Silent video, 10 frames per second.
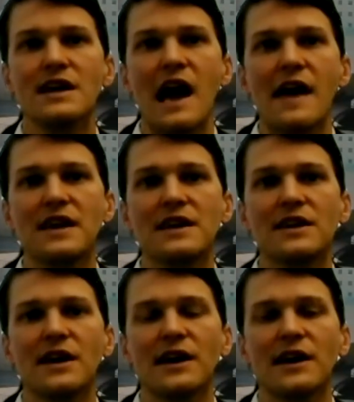And
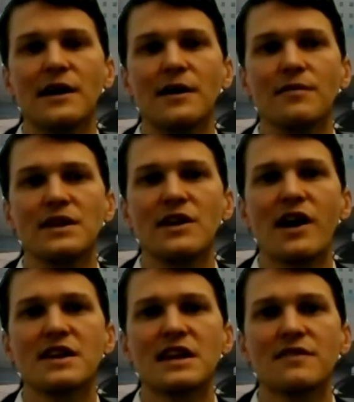then I
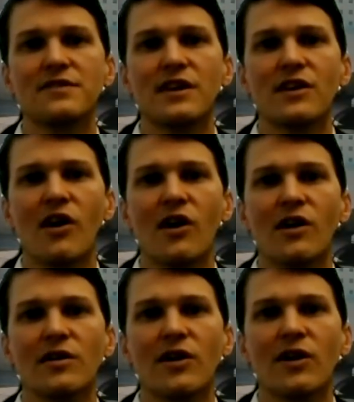think if there
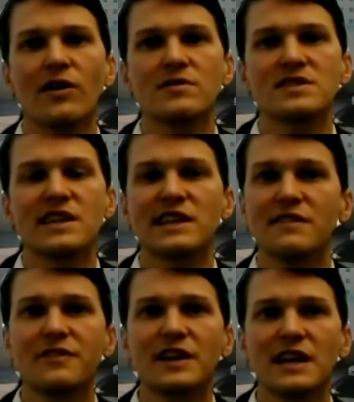are
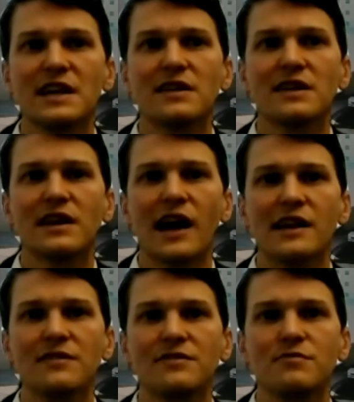significant kind
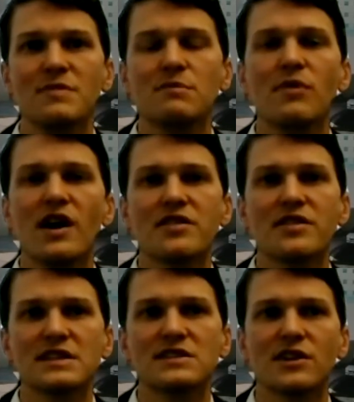of mid-month
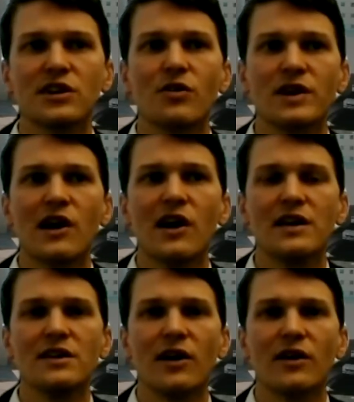things that are going
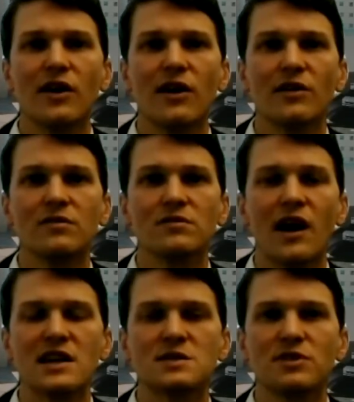on, our
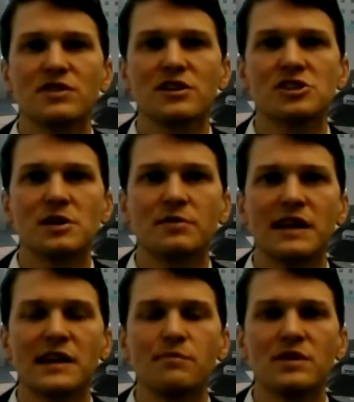hospital leadership
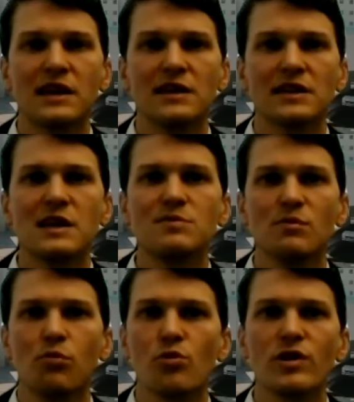can keep
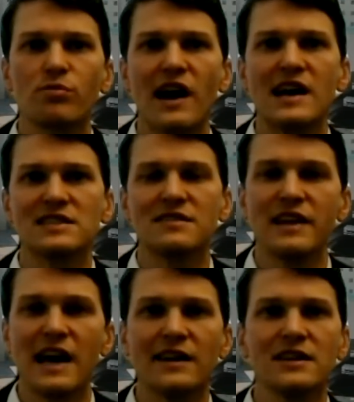the board apprised of that.